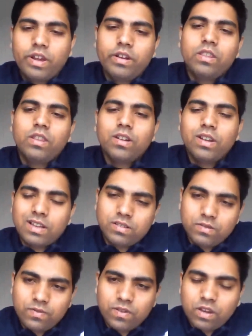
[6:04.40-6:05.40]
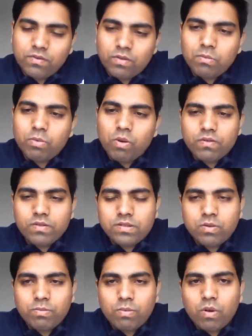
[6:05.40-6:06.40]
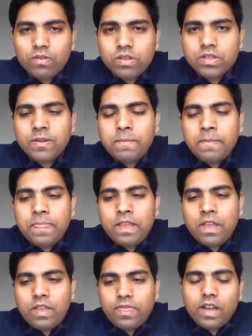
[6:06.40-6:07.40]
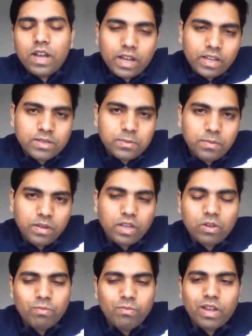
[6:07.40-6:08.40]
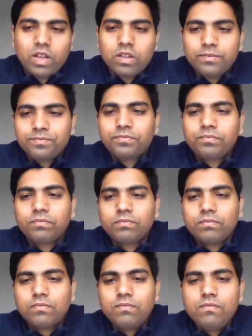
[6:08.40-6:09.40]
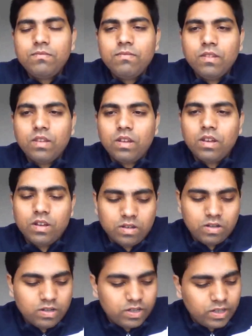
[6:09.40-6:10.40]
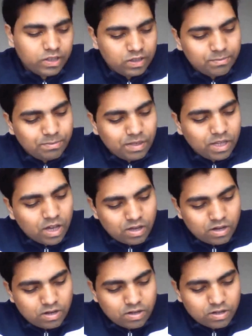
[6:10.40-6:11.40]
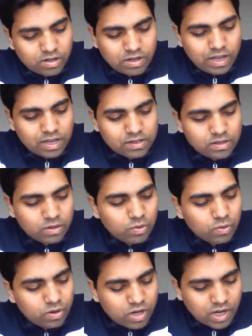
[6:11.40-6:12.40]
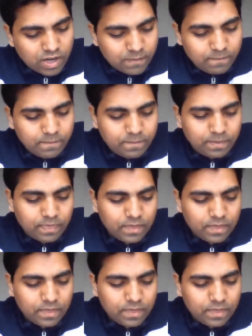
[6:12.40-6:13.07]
and the taxes vary from province to province, the highest being Quebec. The PR takes a good time,